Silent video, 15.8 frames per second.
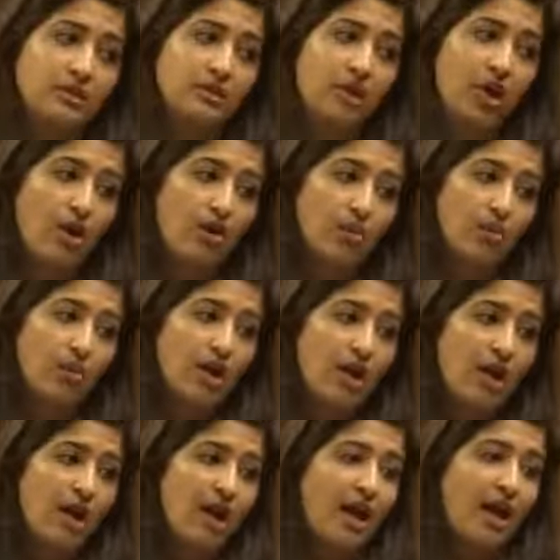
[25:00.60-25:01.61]
his home,
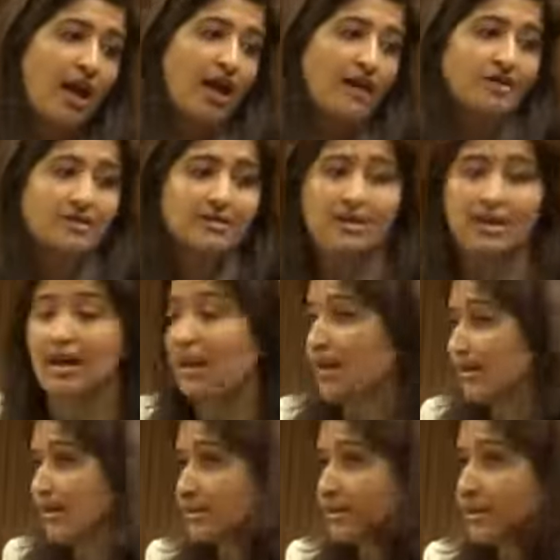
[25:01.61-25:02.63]
as
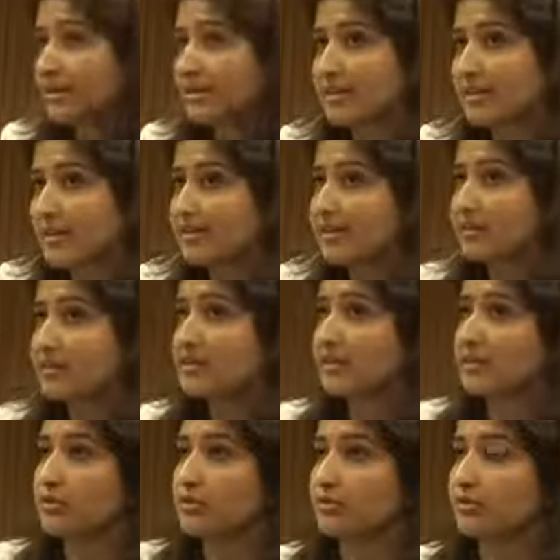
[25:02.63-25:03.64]
it doesn't,
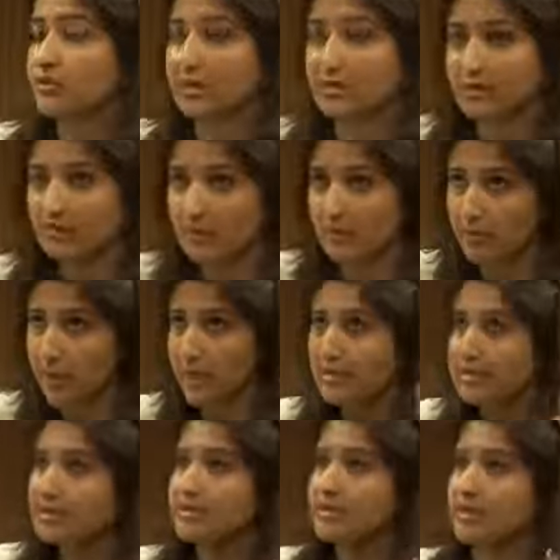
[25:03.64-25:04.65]
the
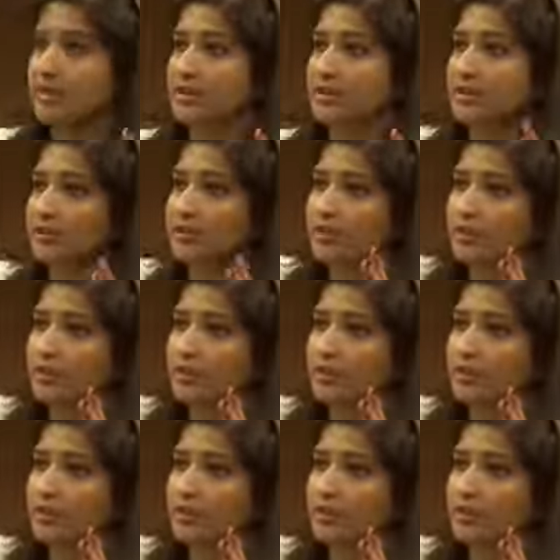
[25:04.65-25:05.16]
place is there.